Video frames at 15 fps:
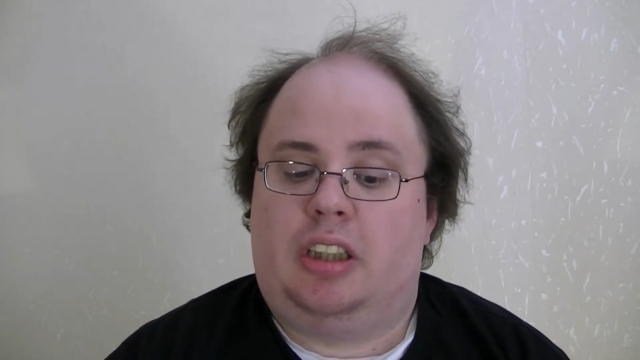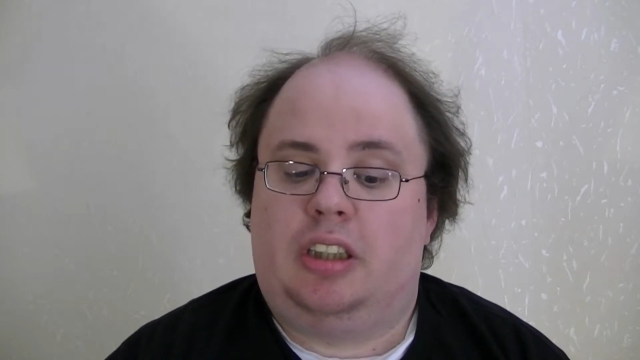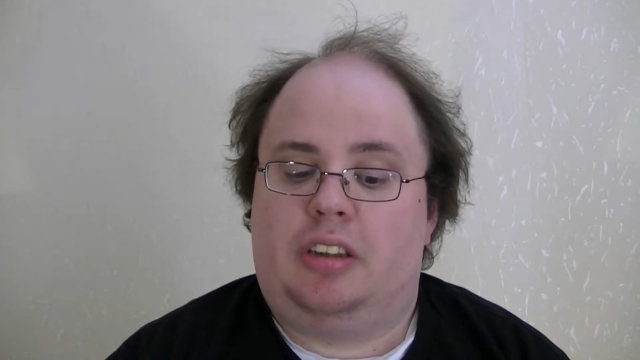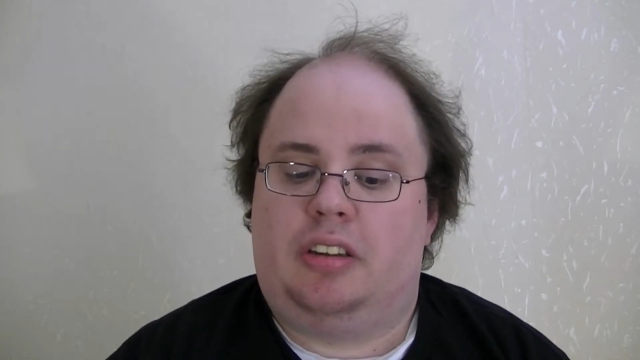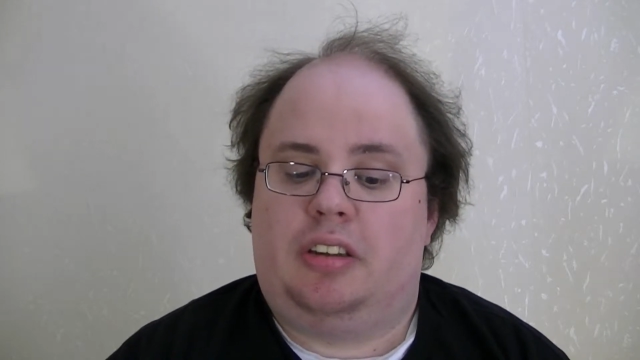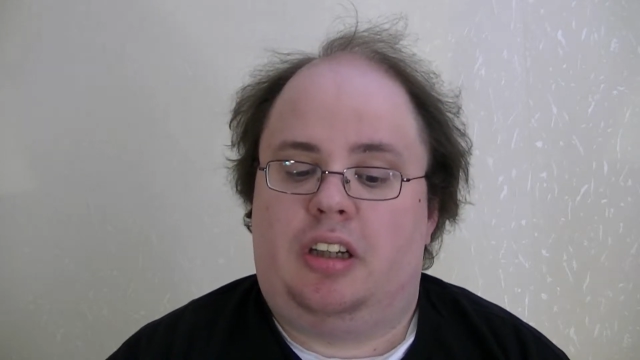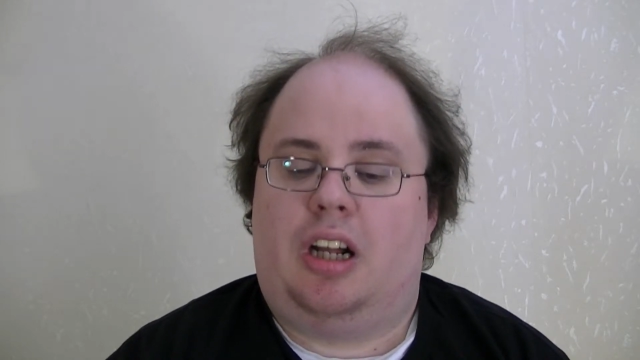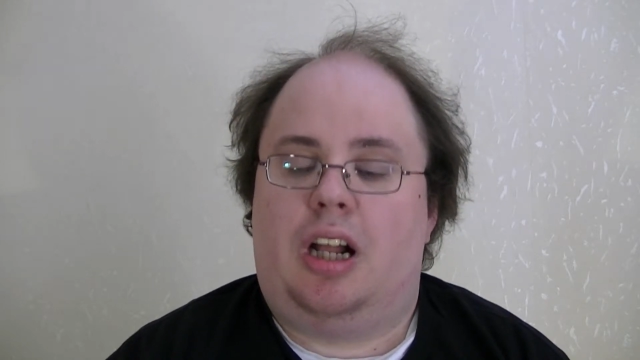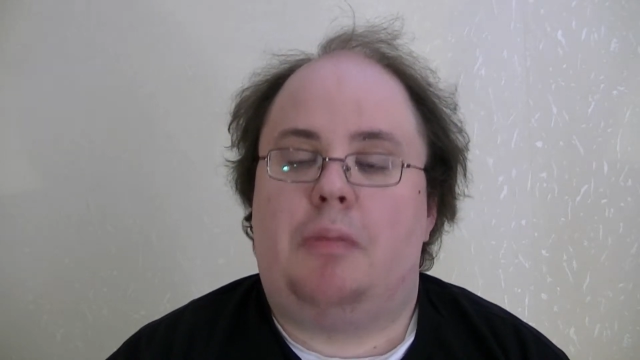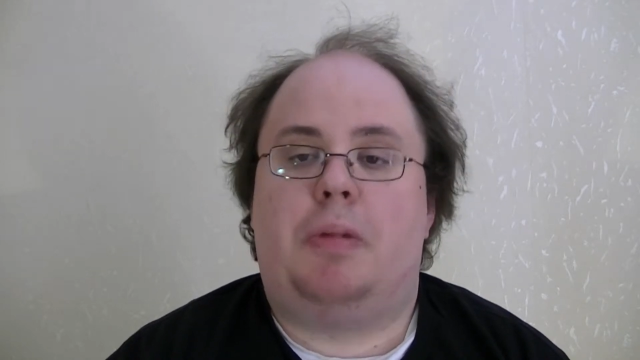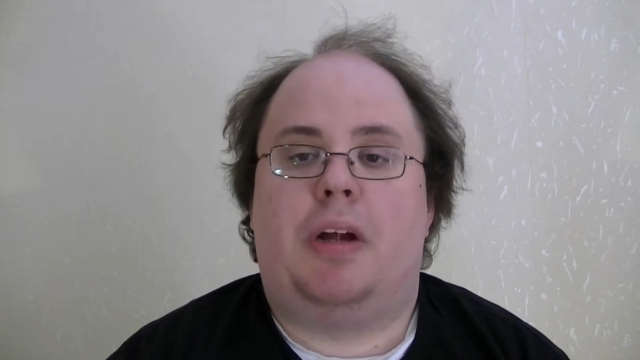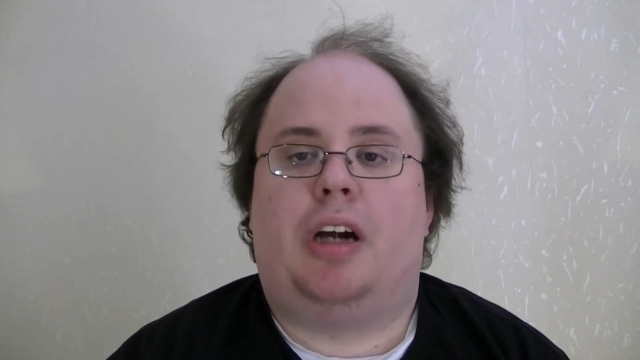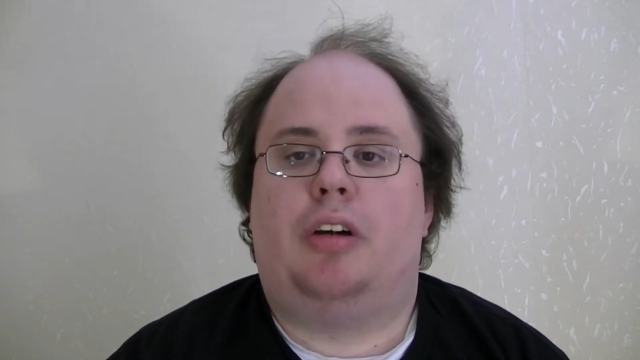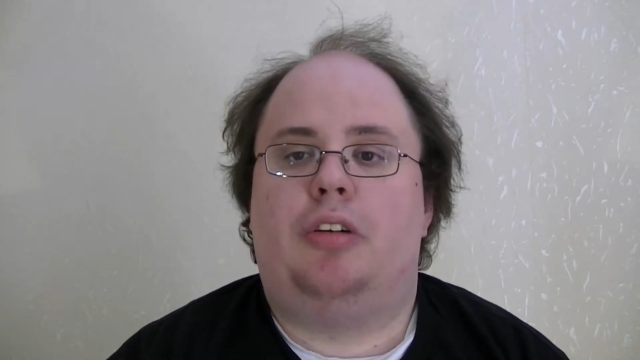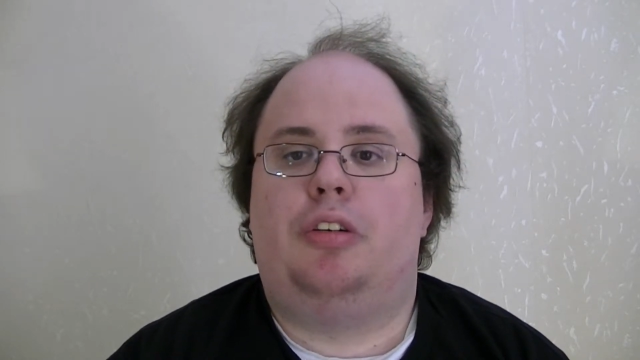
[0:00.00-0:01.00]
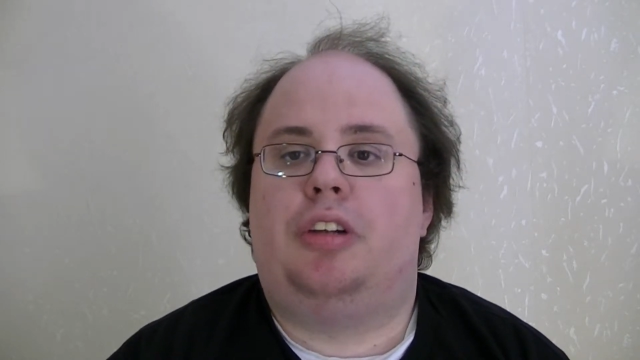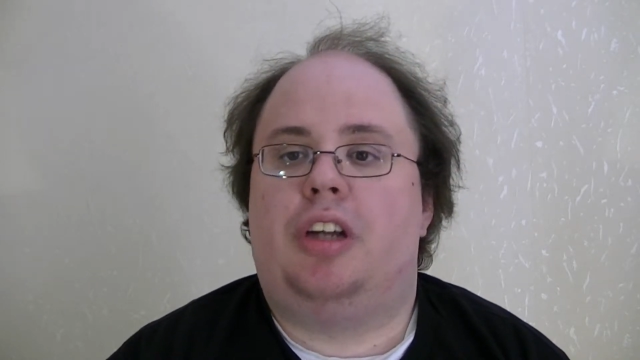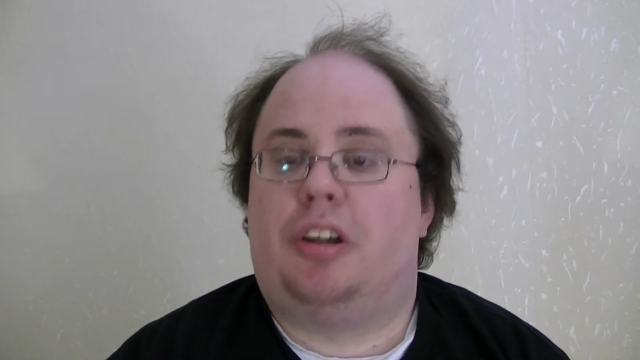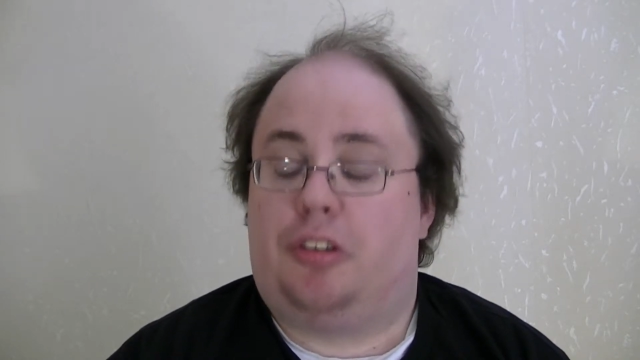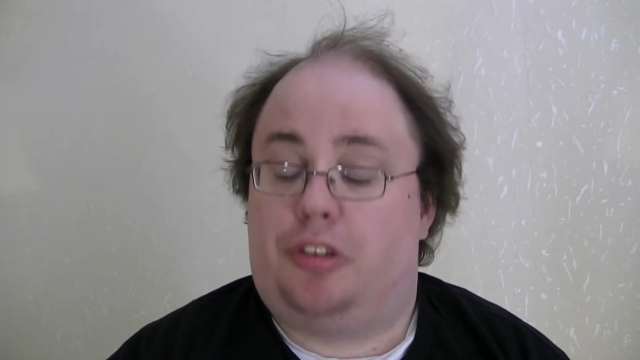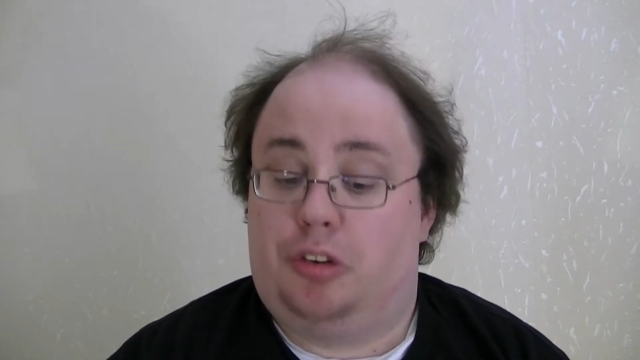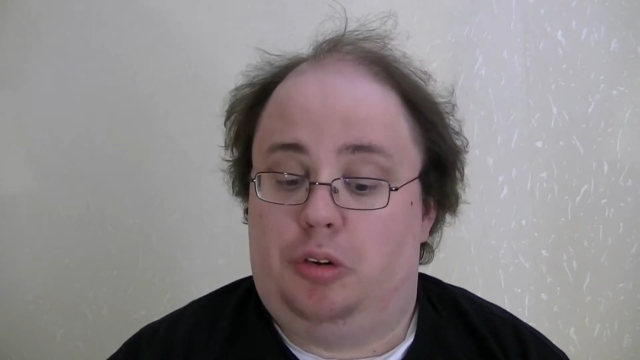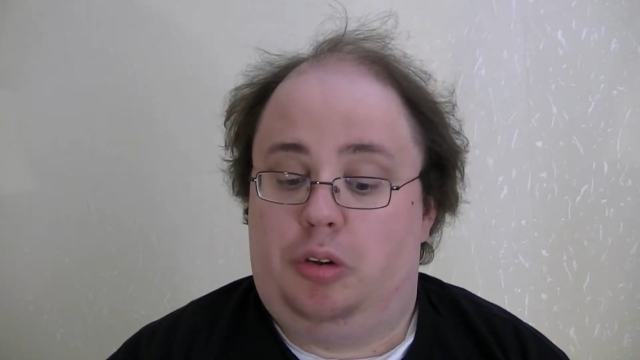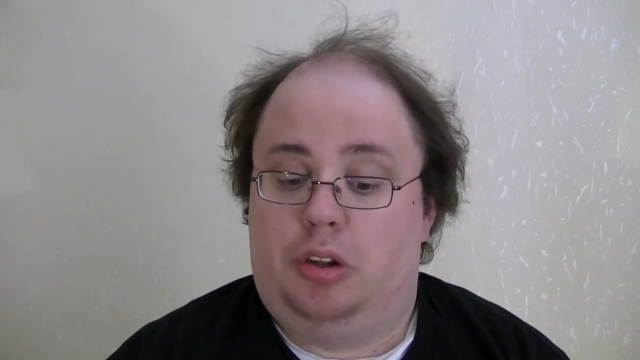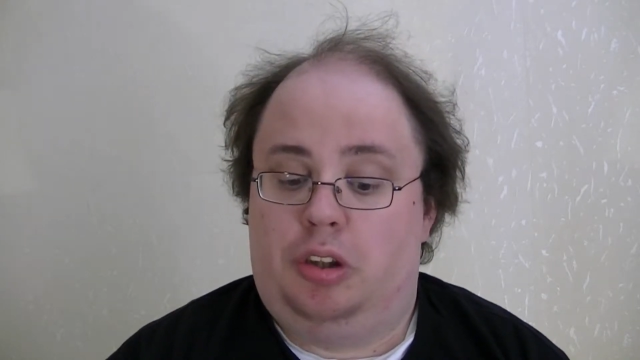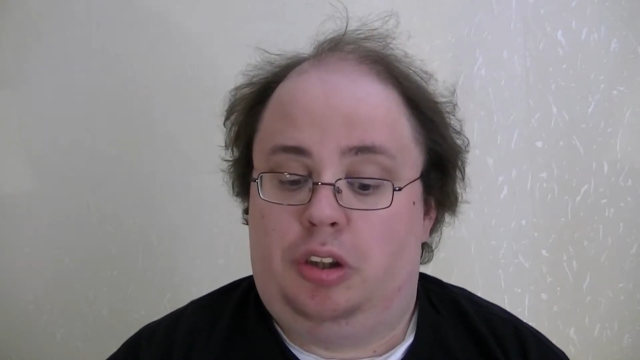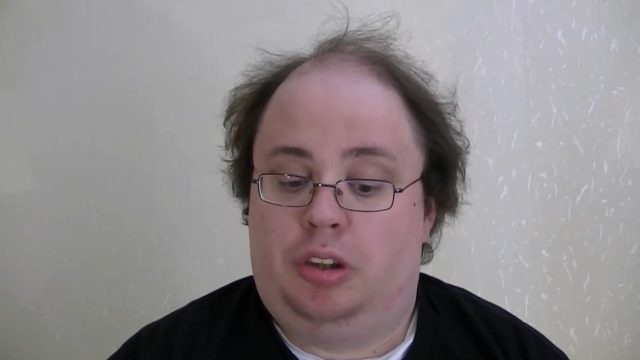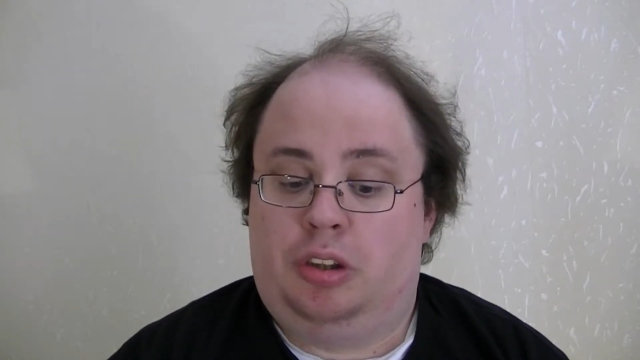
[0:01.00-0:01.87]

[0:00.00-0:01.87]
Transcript: and Albert Uderzo,